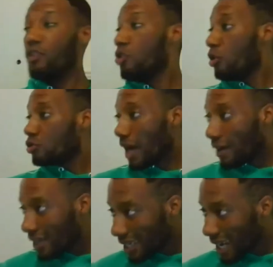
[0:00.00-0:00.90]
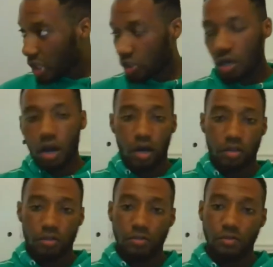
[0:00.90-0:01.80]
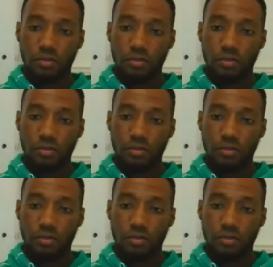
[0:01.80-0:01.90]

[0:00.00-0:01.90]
you don't drive a nice car,